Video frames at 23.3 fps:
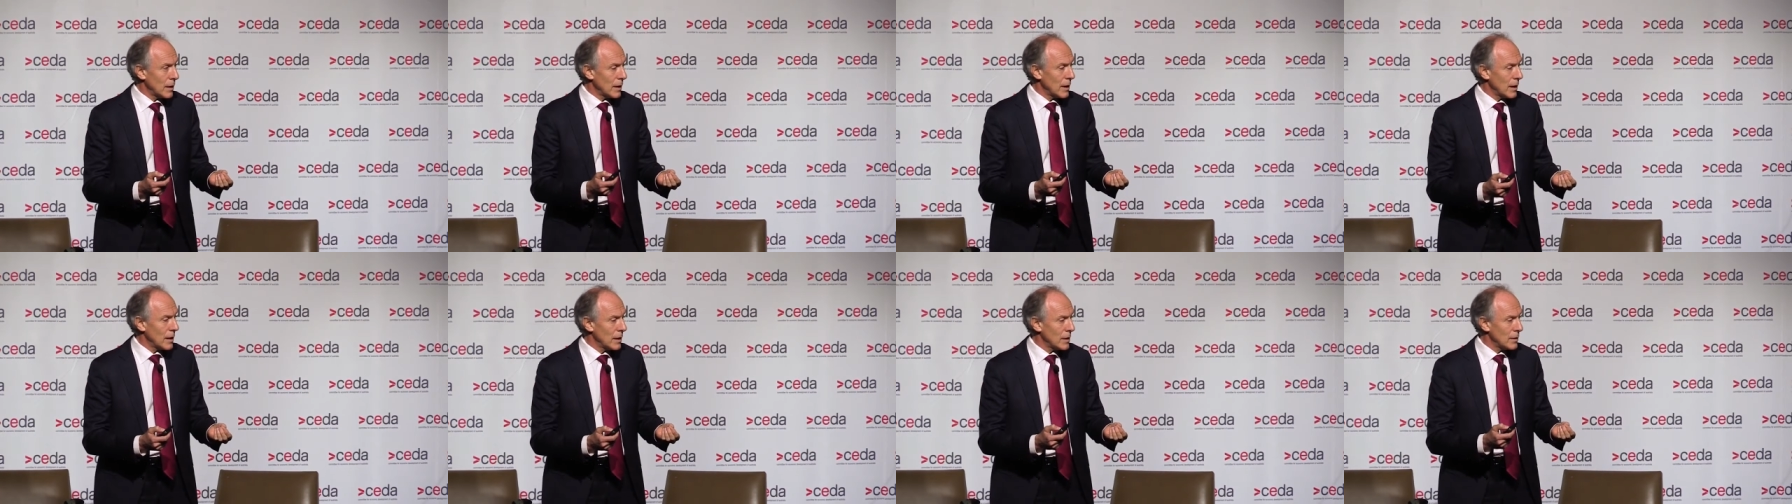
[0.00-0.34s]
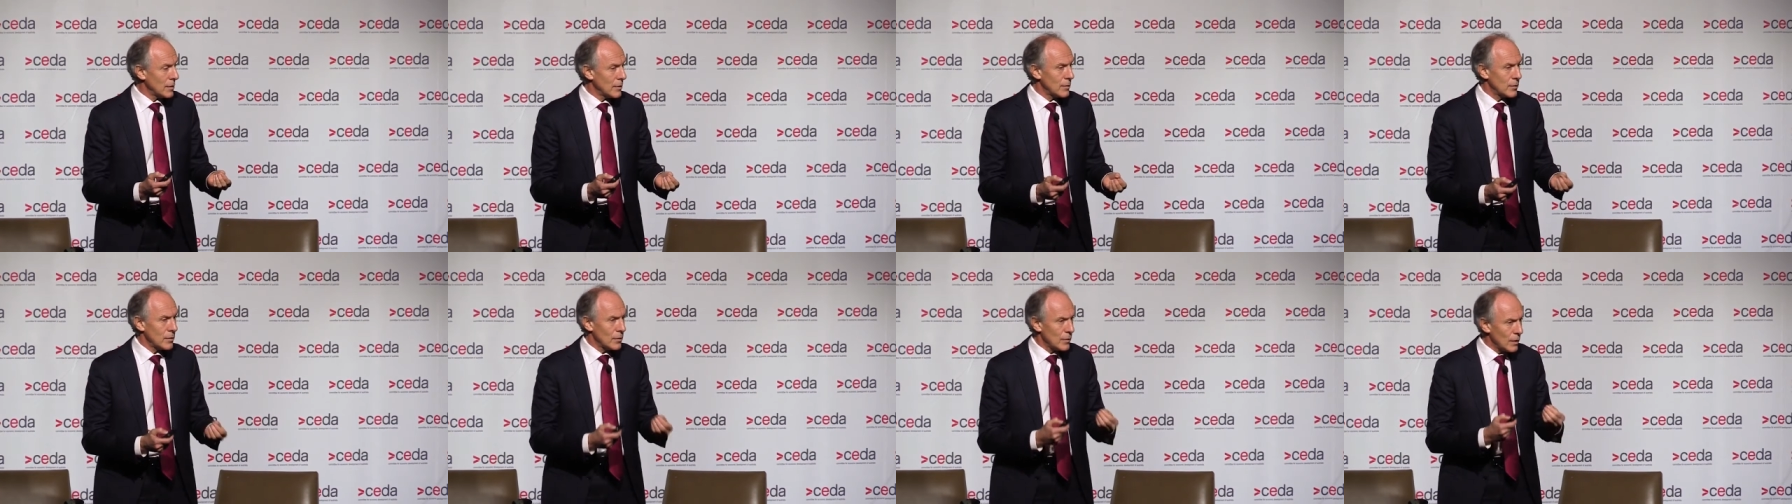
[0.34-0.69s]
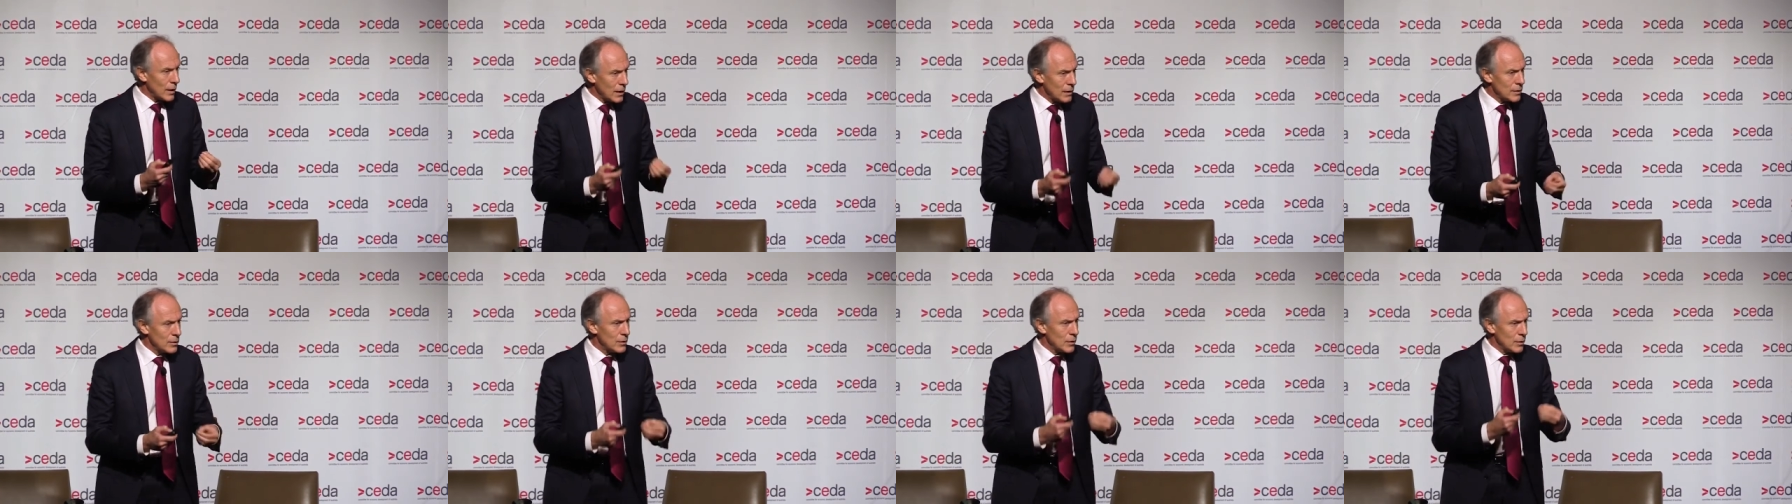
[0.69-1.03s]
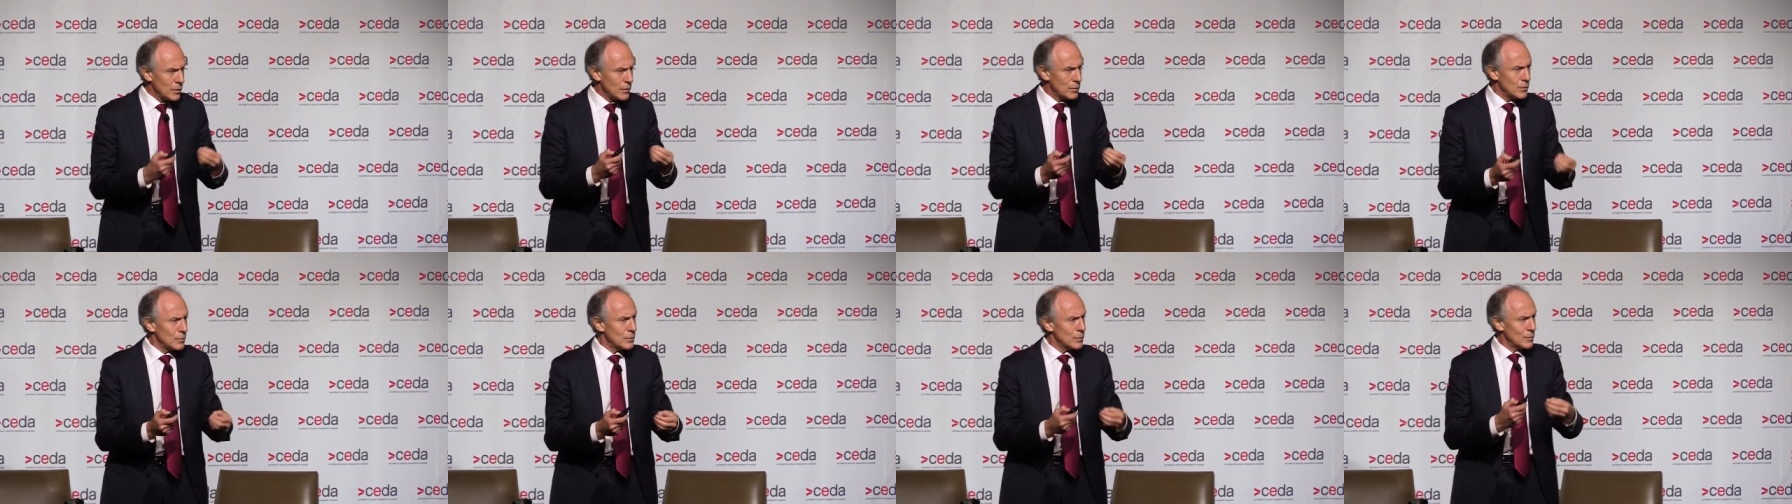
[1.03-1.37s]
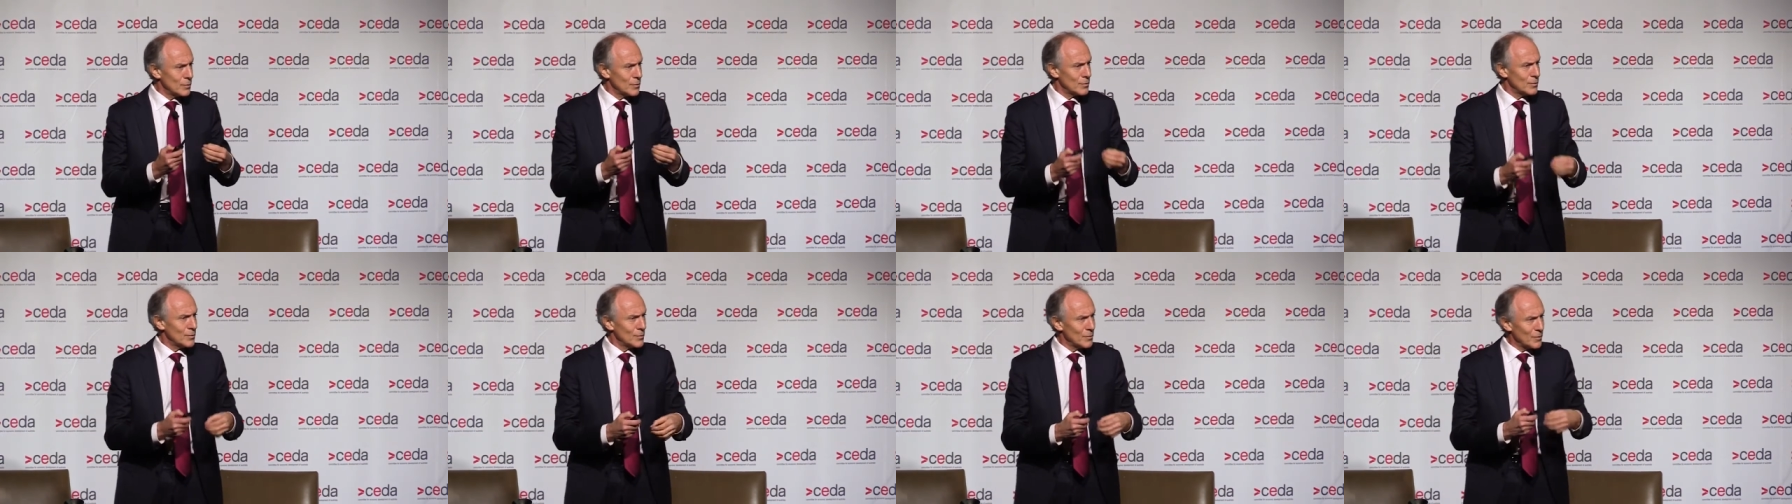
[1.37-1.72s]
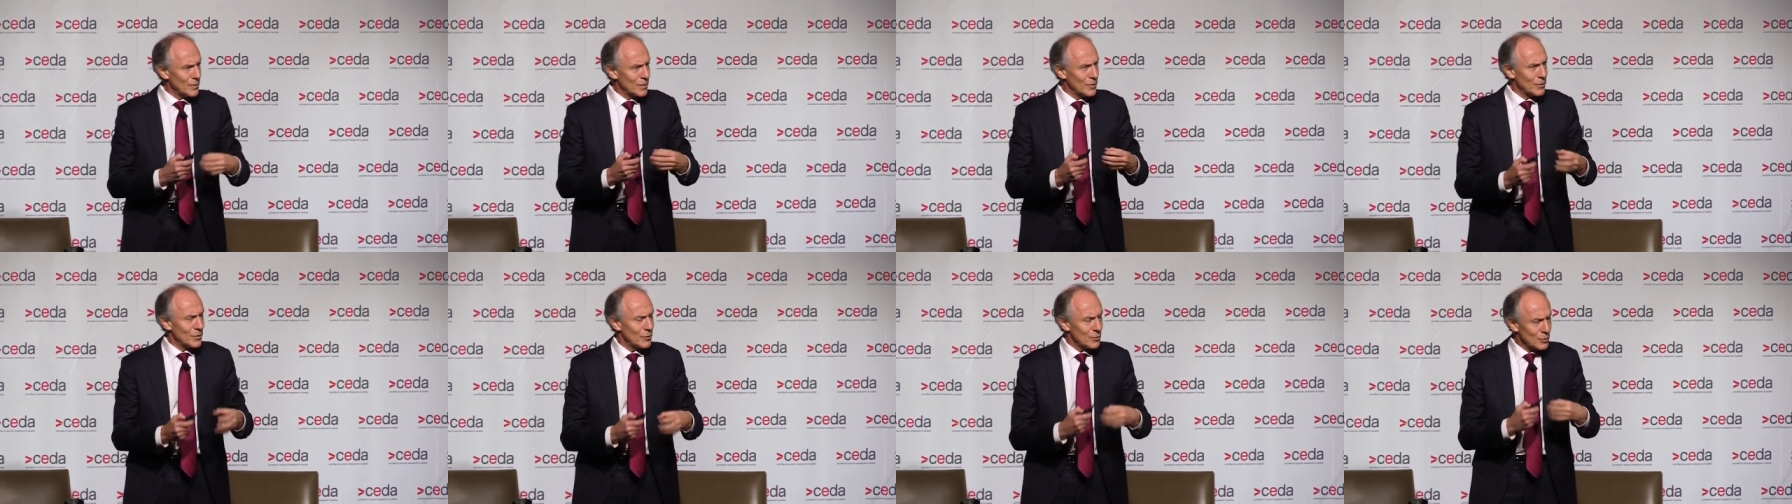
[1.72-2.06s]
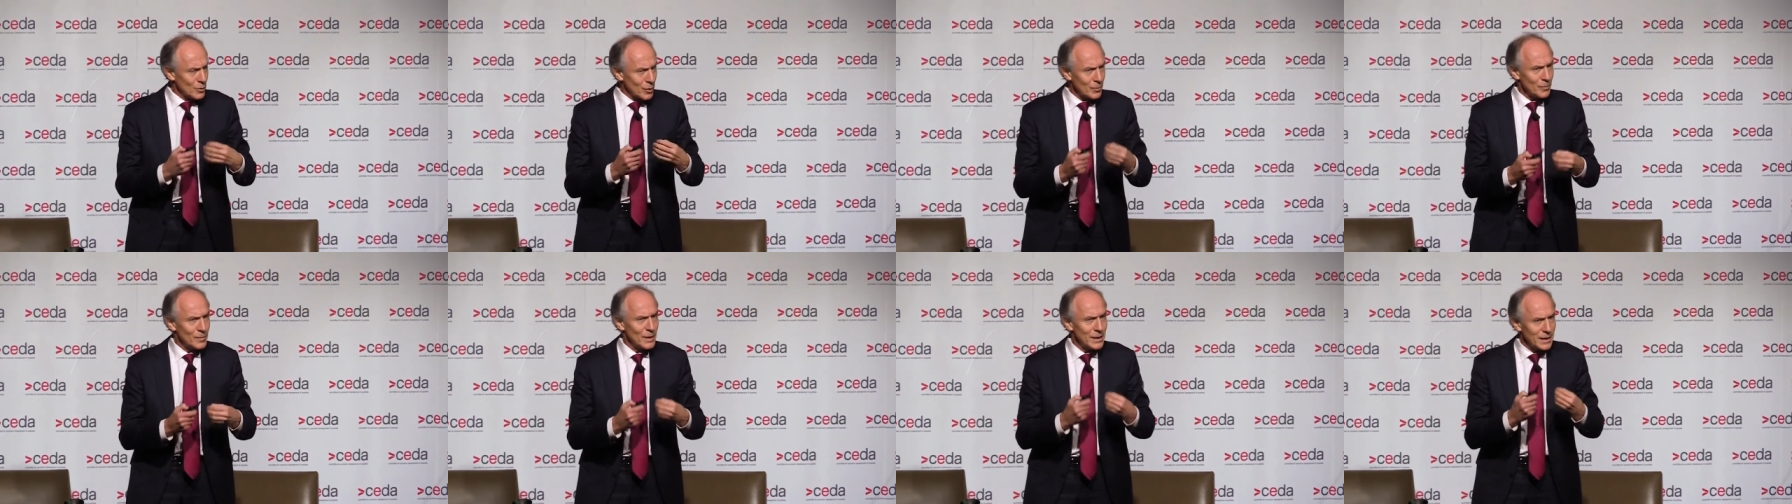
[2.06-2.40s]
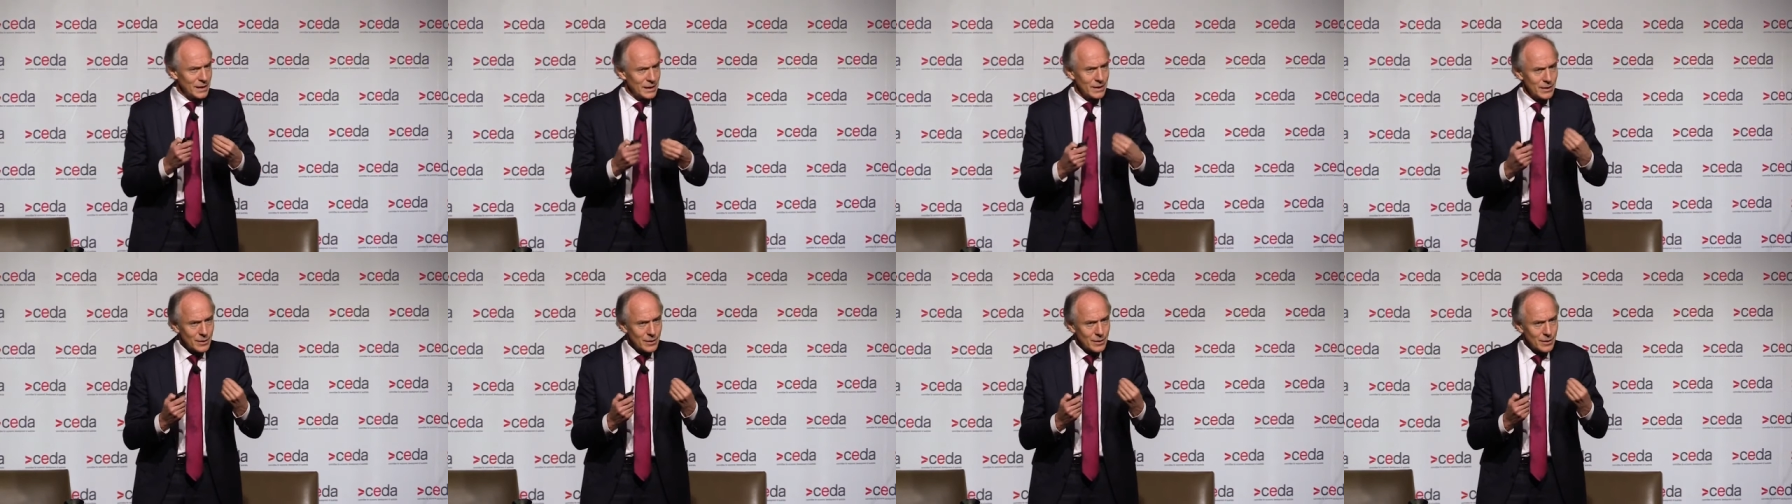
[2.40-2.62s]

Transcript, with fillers: And there are no there are not many